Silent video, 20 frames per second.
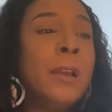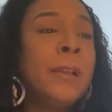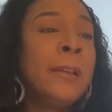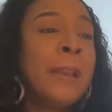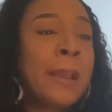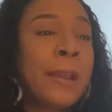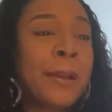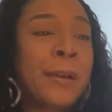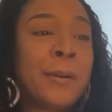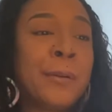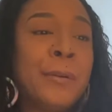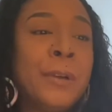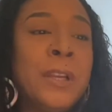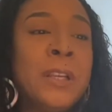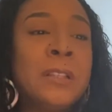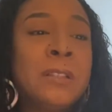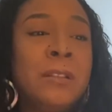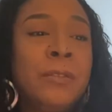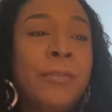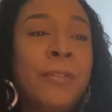Now,
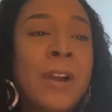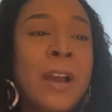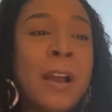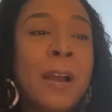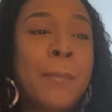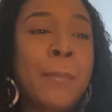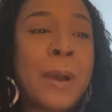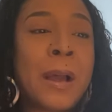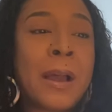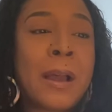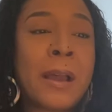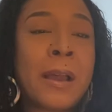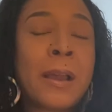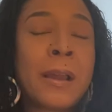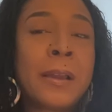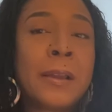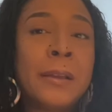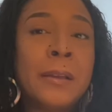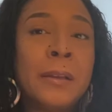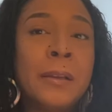it's defined
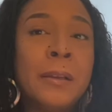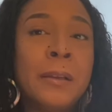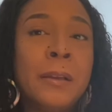by